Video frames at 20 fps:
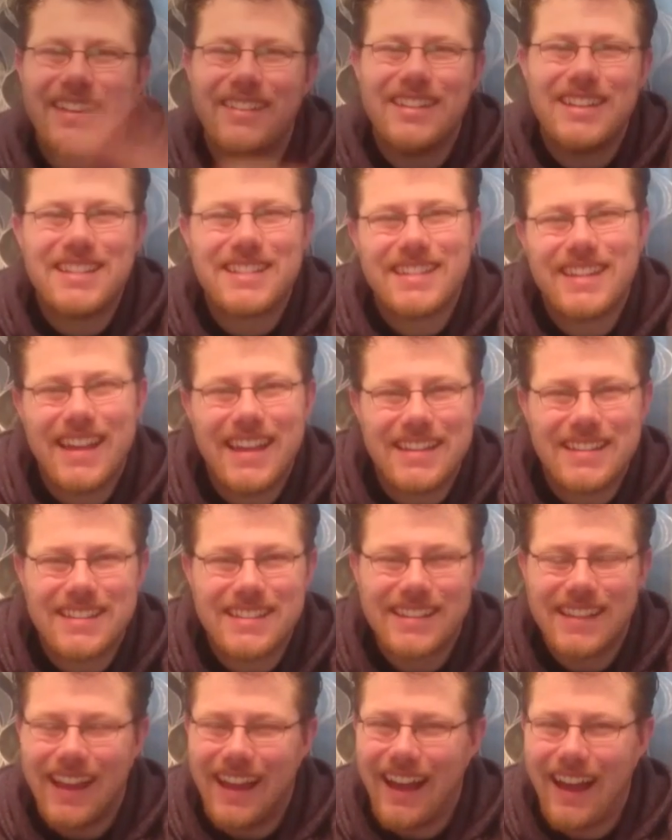internets.
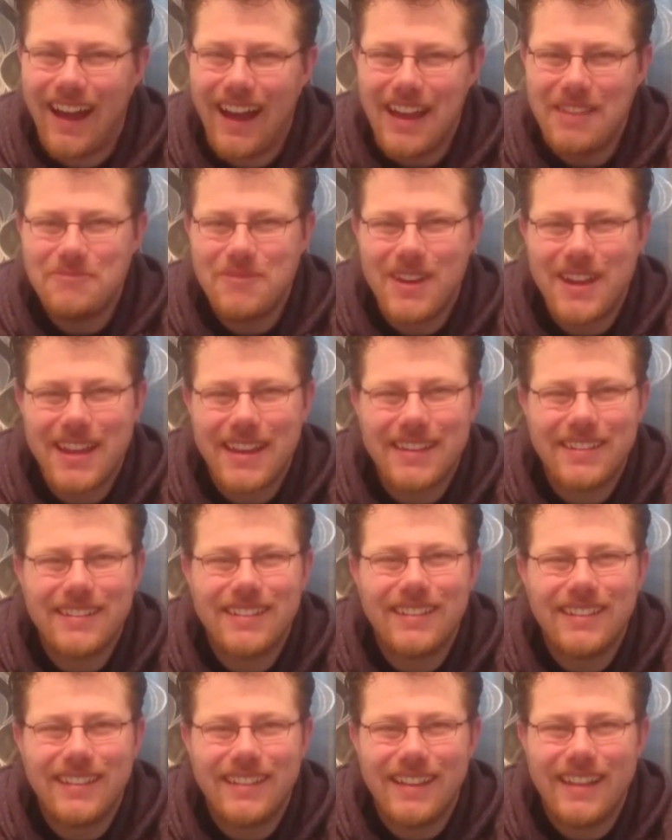I'm
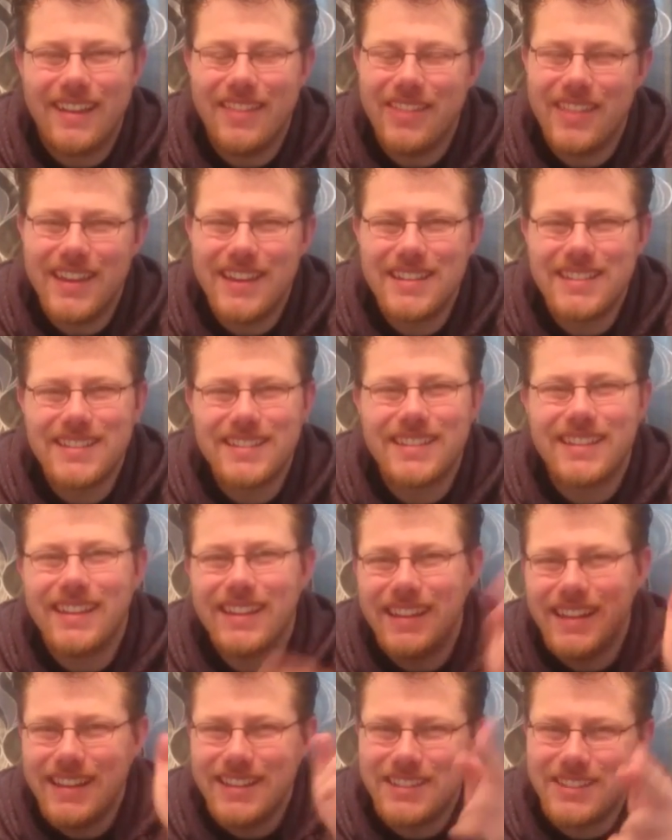Michael, and this
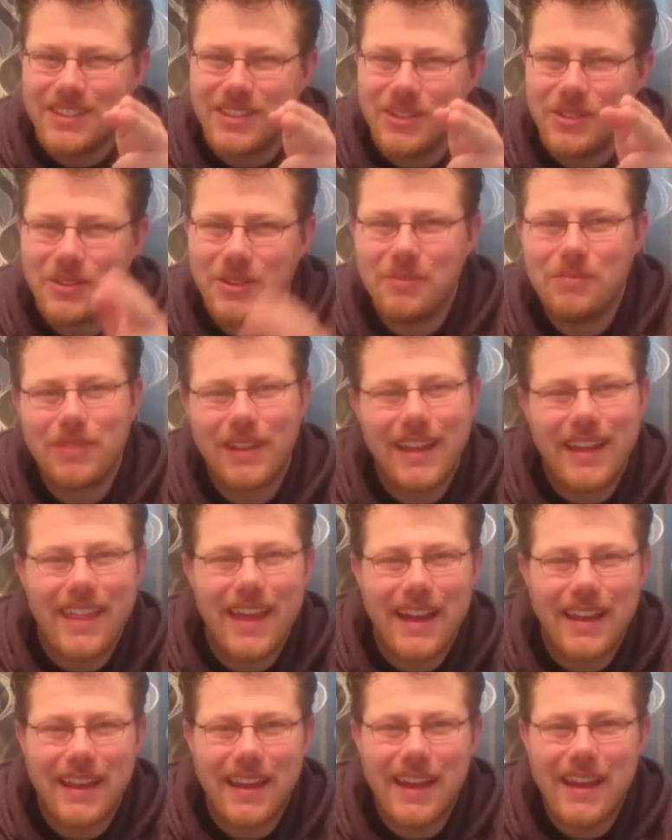is Toucan Play
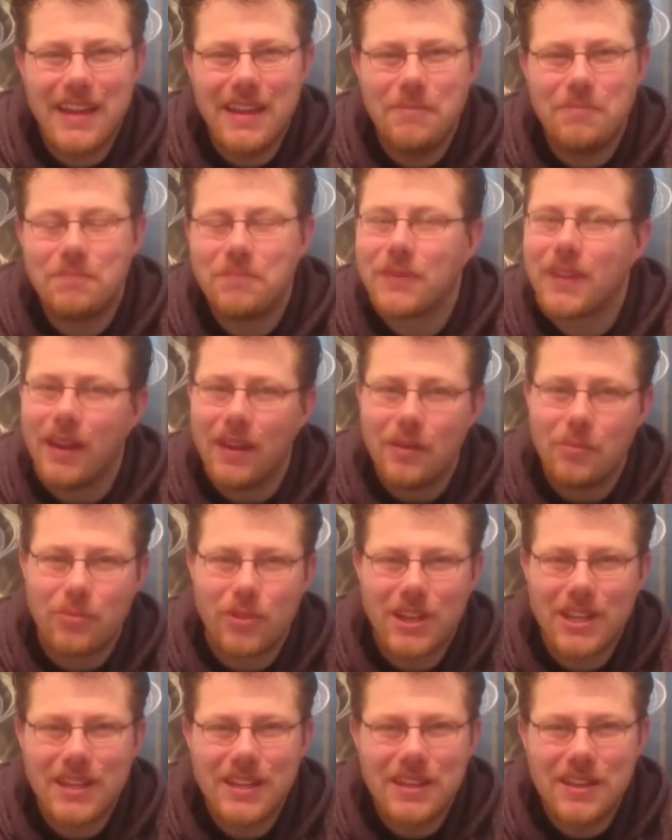That Game,
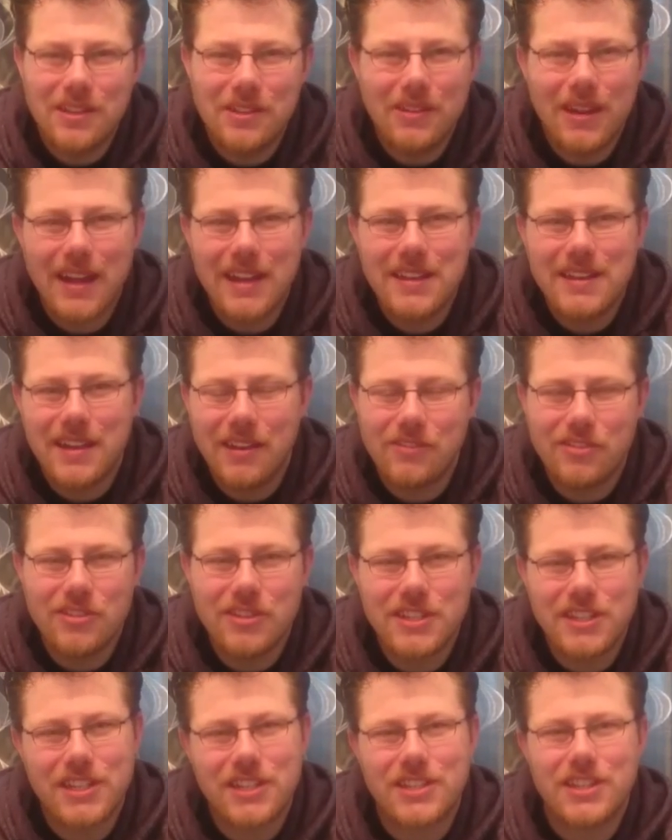bringing you another
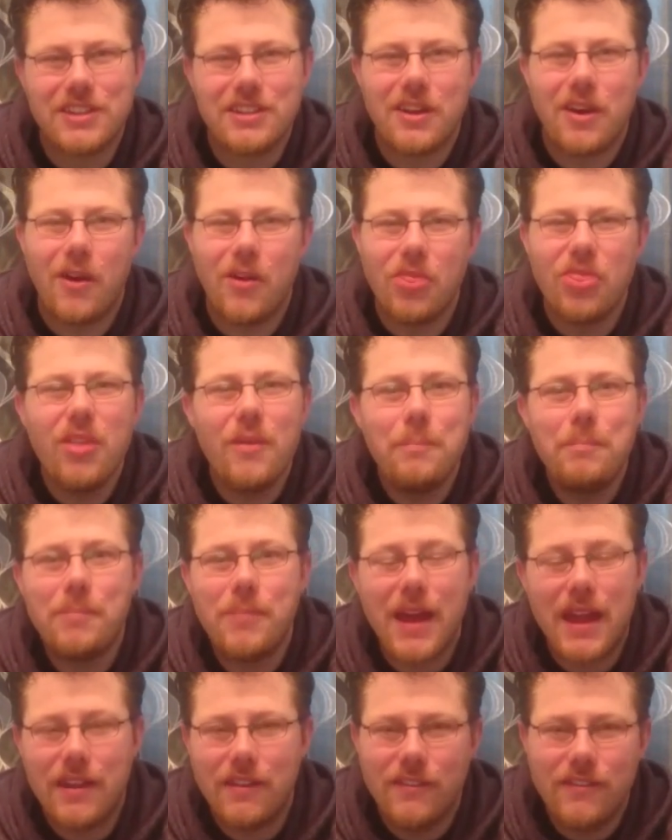edition on the
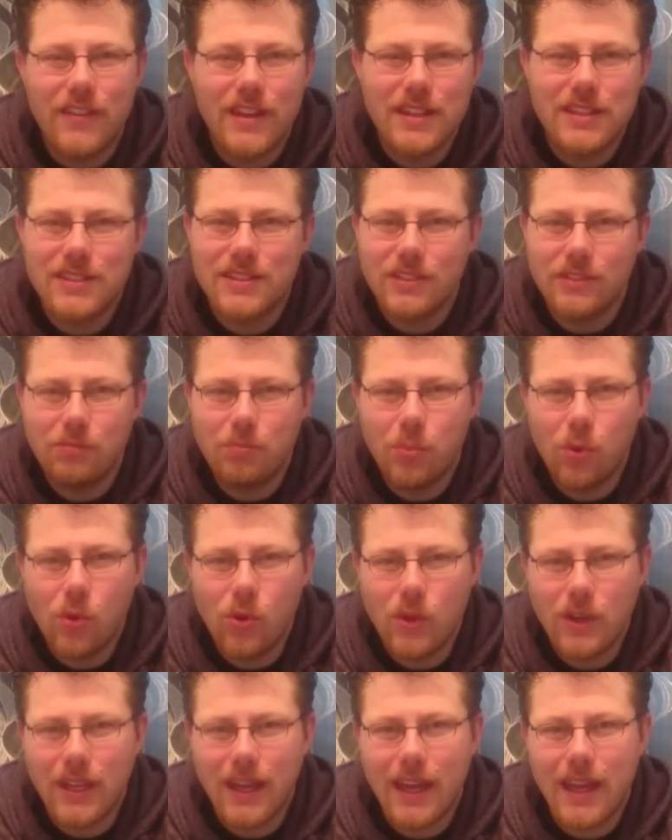benefits of
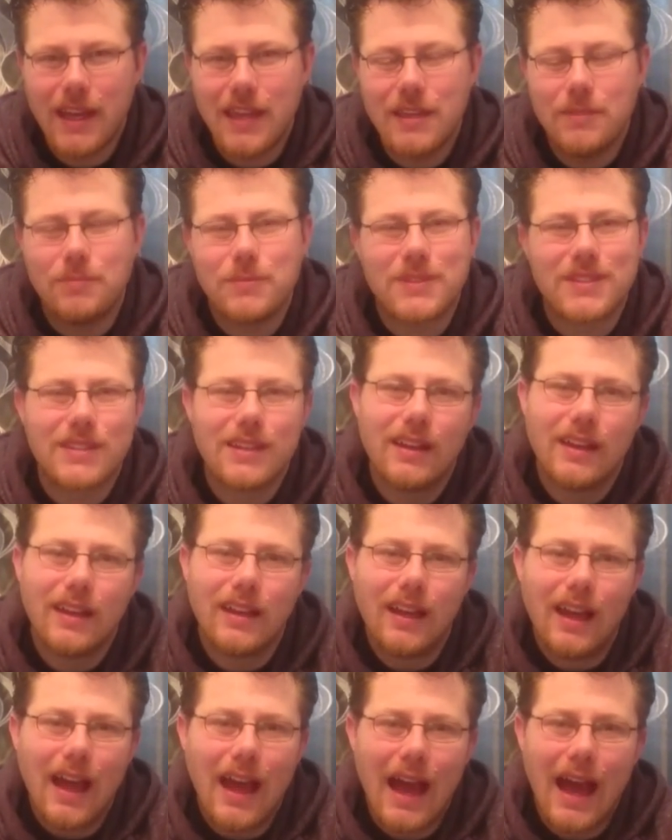board games.
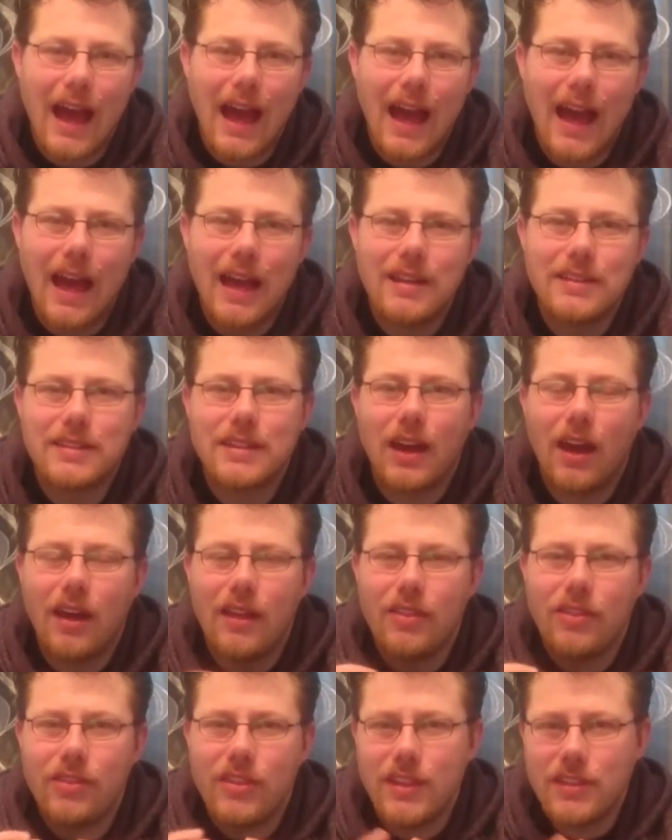And
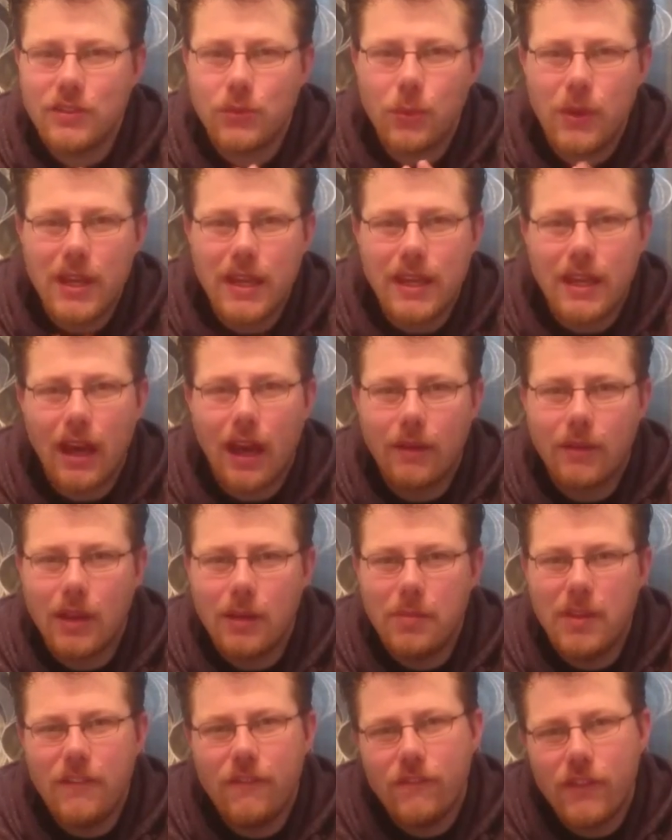this week, I'm going to
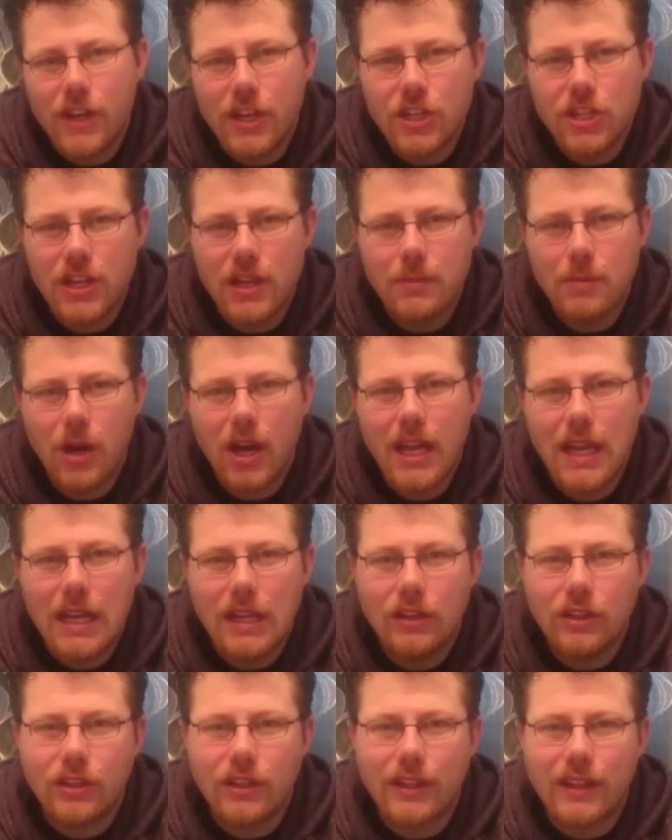be finishing my
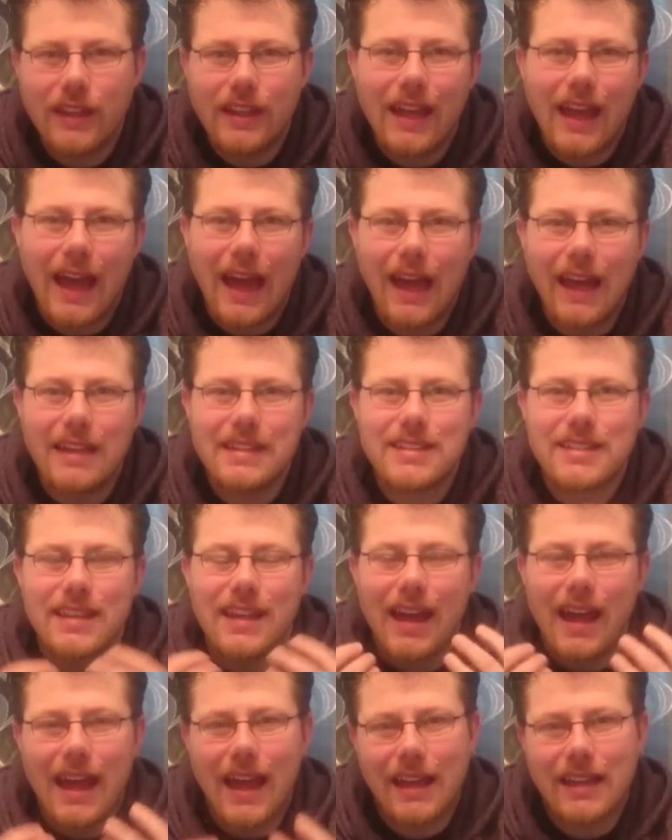look at
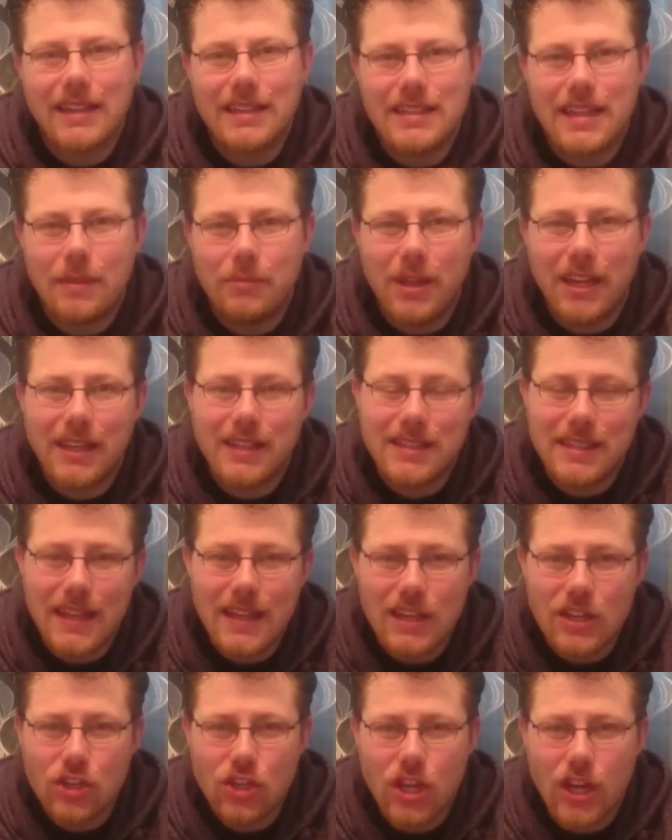academic
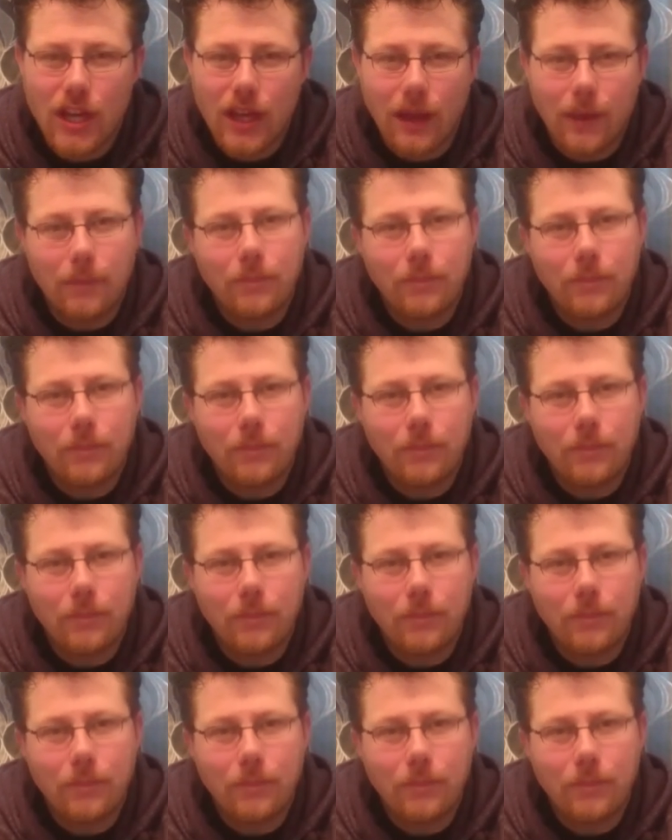teaching.